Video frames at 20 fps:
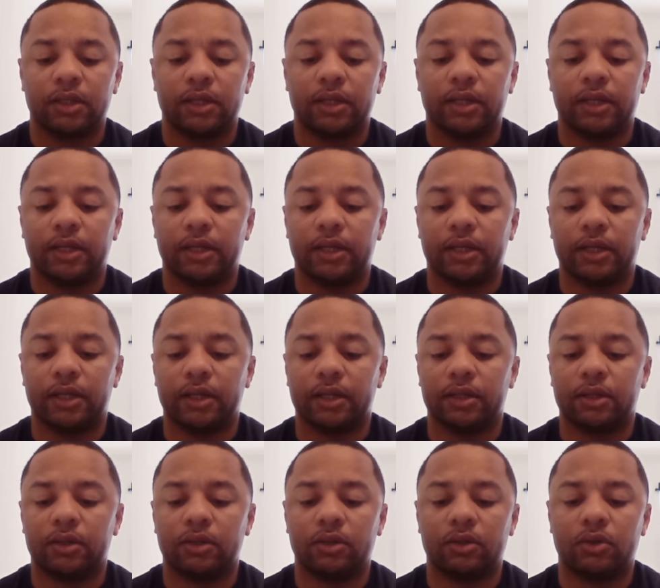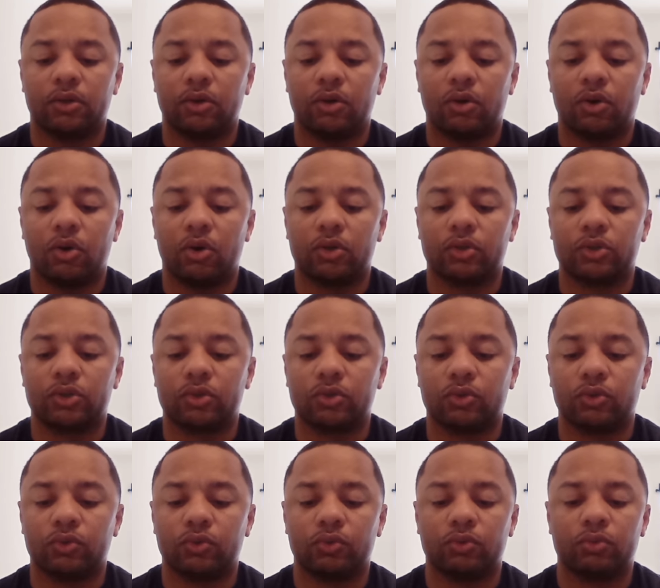and
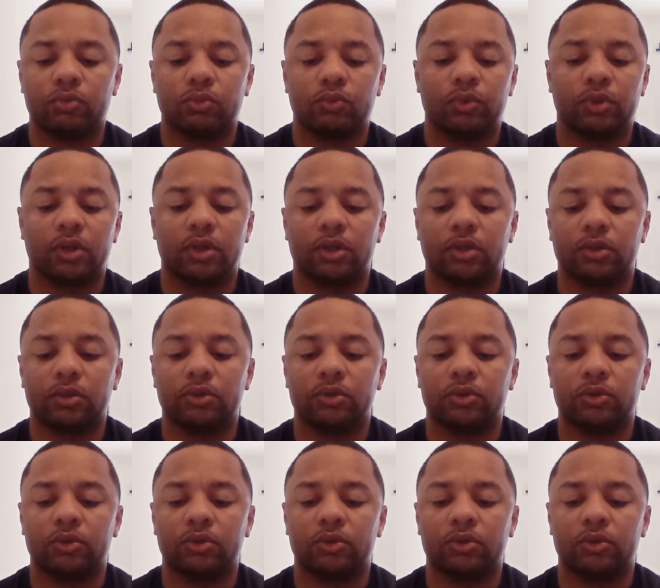also we're going to